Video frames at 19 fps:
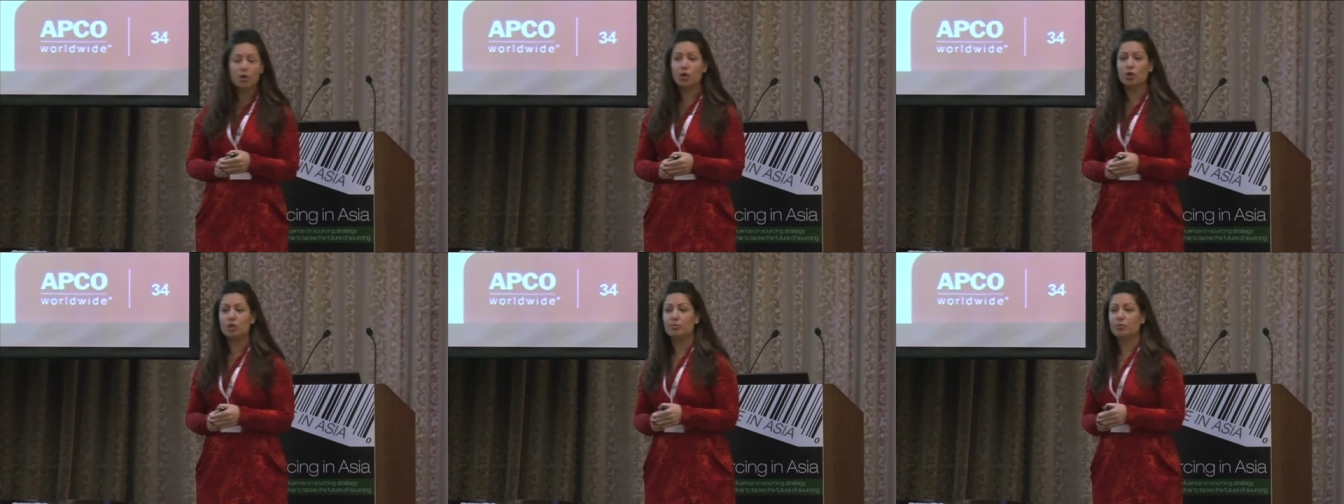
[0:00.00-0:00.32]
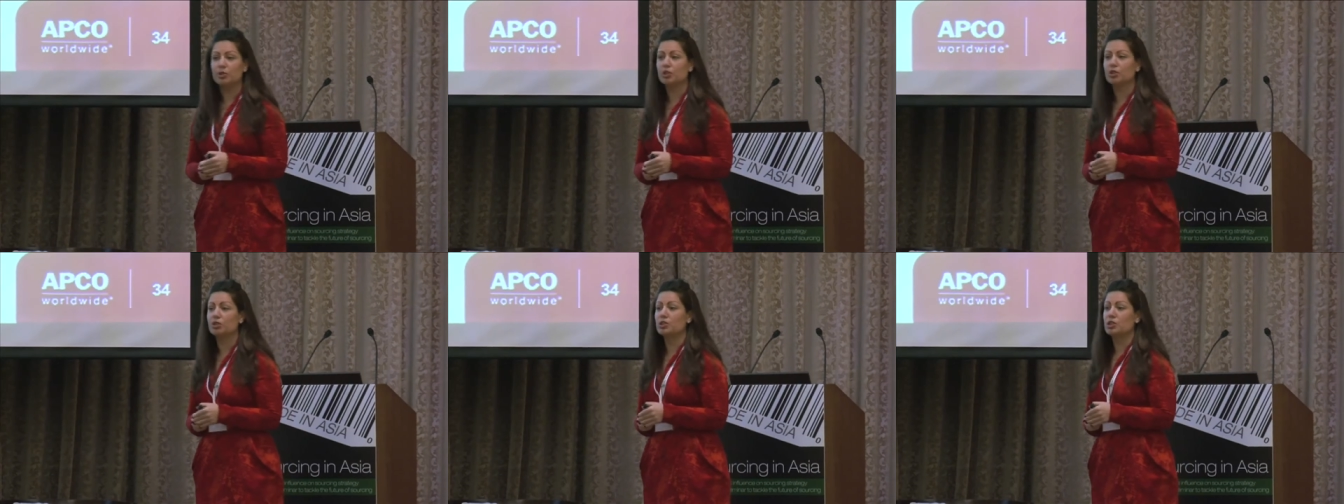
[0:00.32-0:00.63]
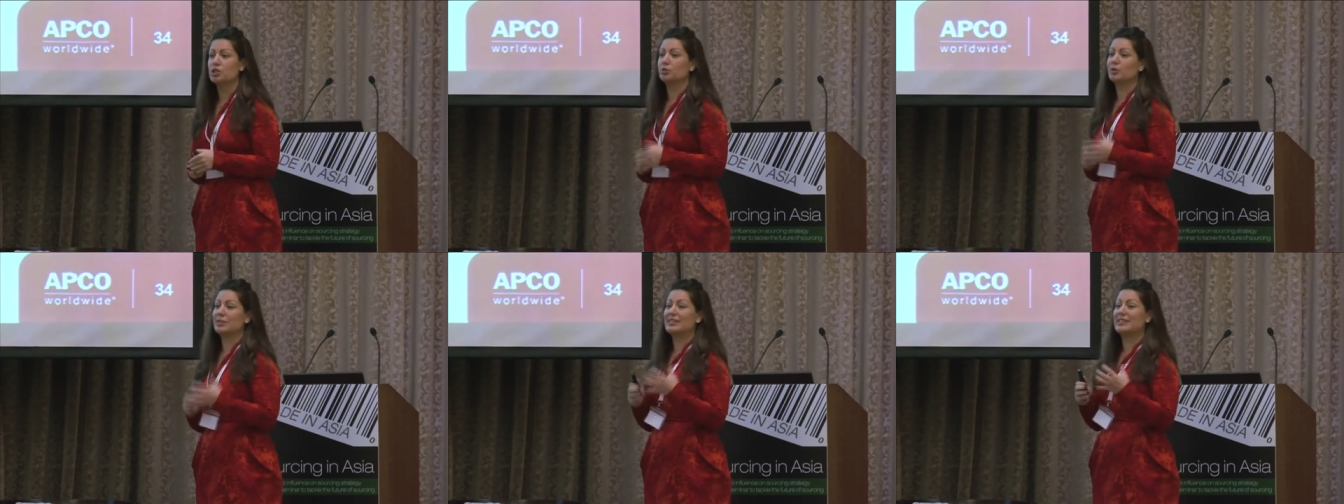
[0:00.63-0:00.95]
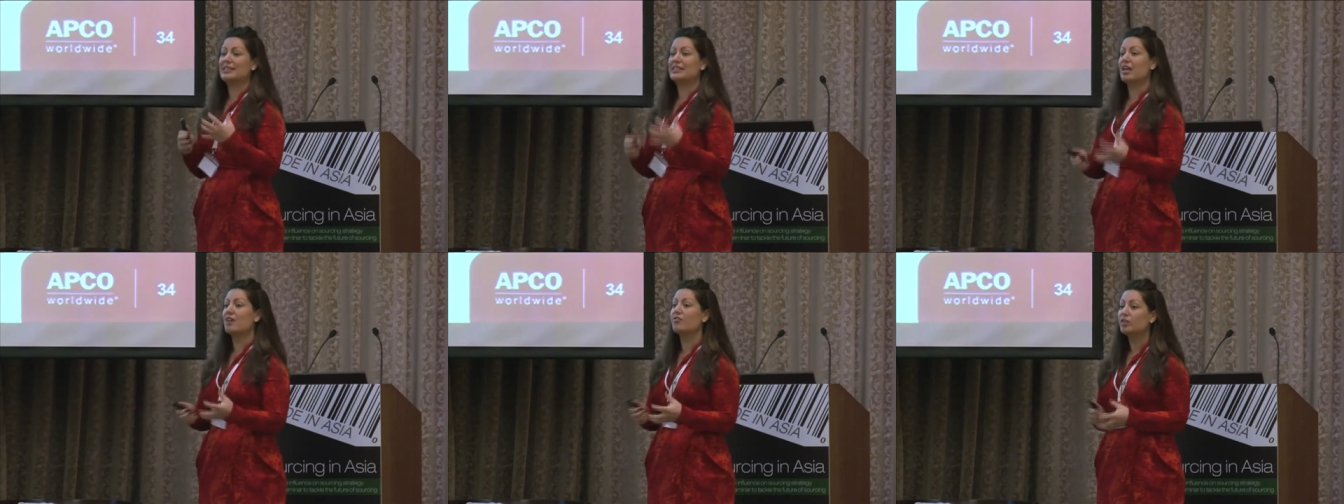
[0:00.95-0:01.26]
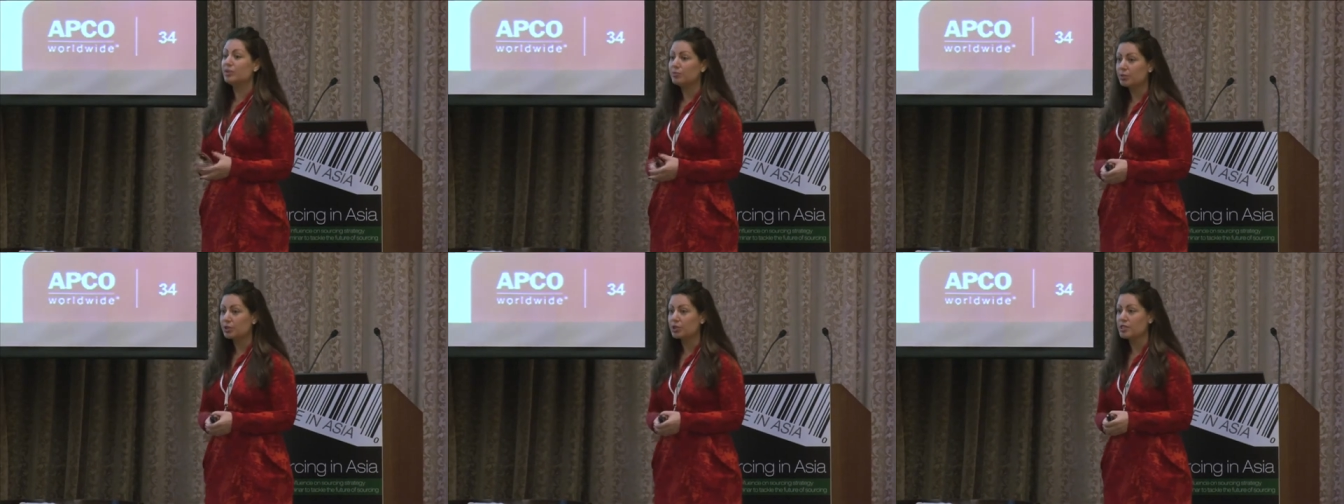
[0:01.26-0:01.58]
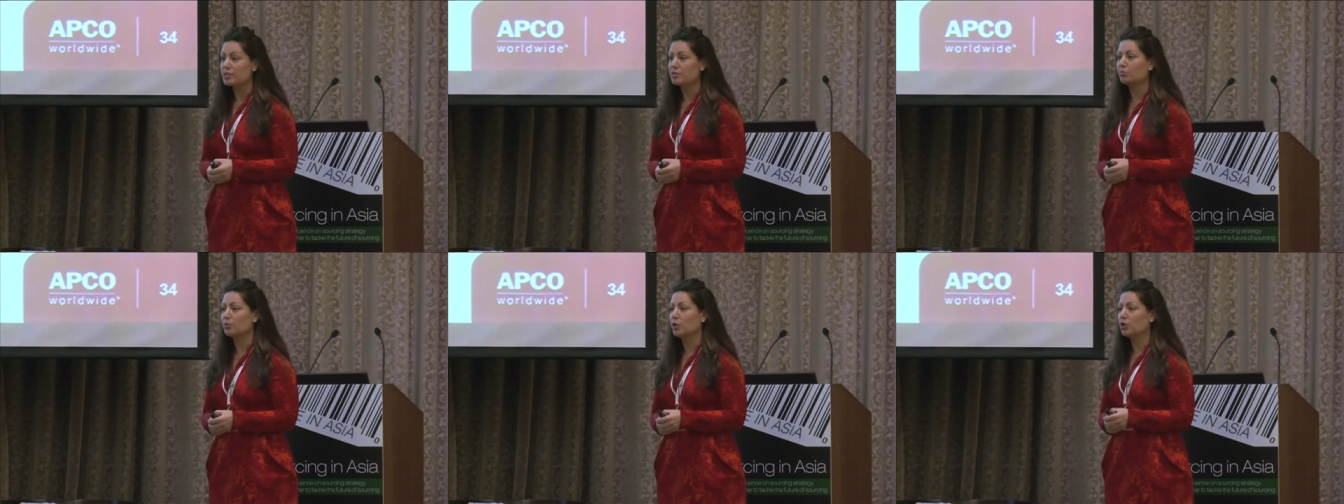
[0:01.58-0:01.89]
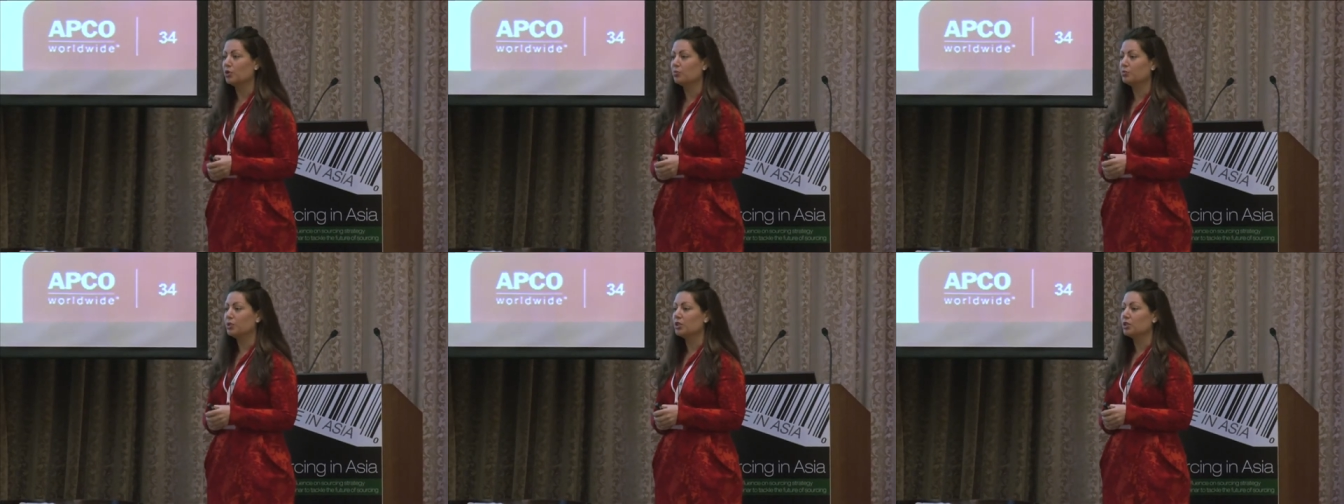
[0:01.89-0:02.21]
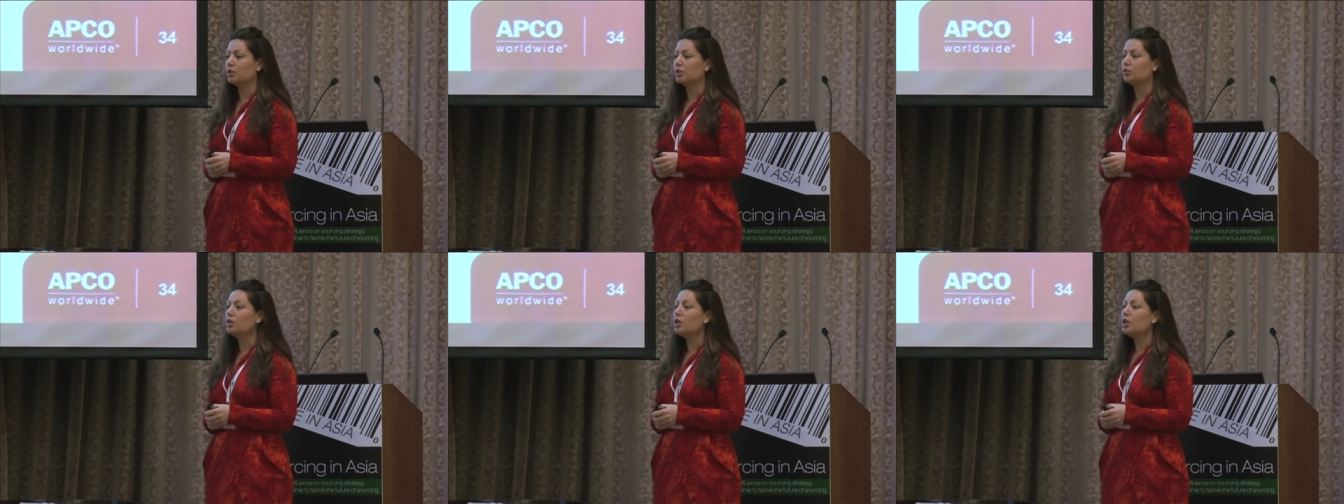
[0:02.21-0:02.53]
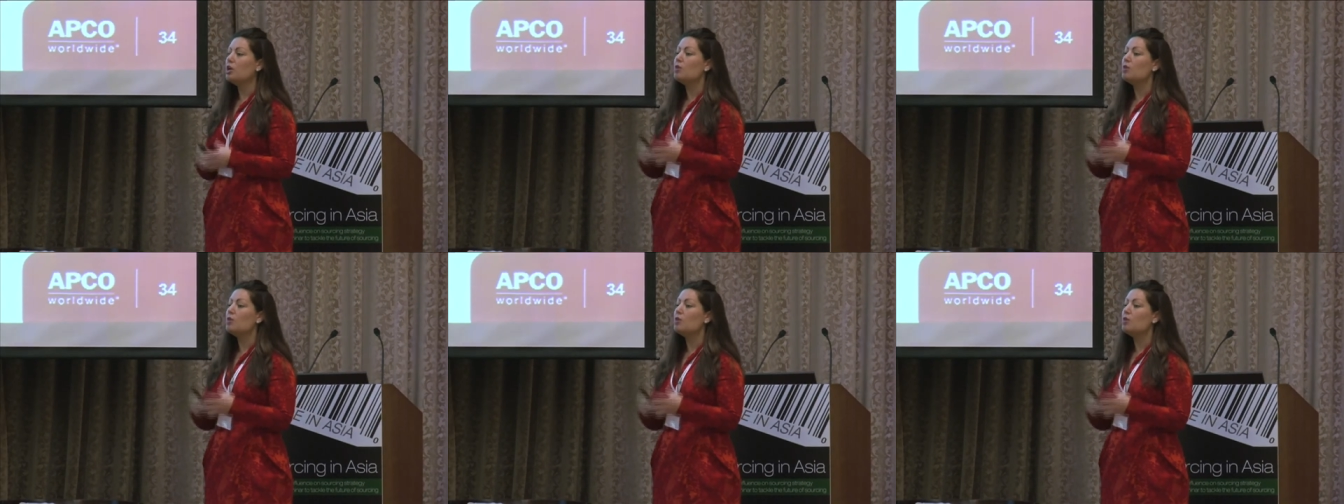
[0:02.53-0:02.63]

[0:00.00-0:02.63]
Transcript: Politburo to a seven person Politburo,